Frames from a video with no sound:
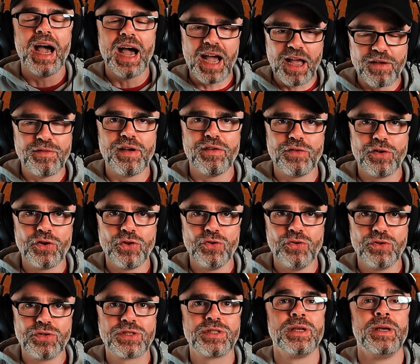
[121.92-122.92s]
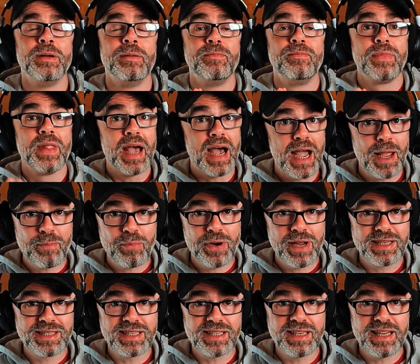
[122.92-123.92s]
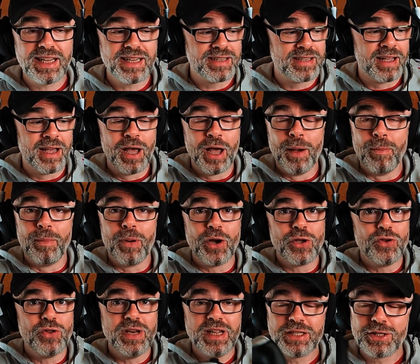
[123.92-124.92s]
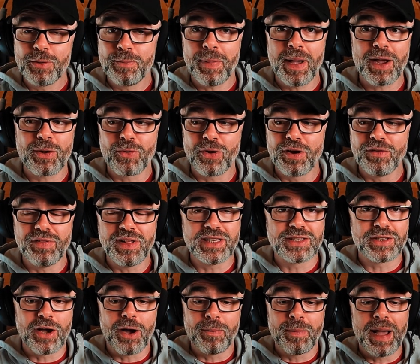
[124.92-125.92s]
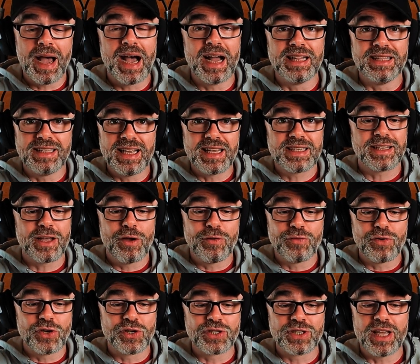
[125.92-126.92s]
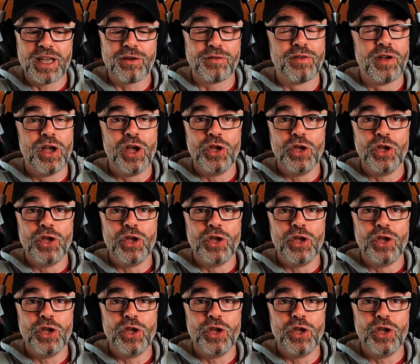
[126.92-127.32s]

I've ever used. High praise indeed, but you need to pick one of these up and test it out for yourself.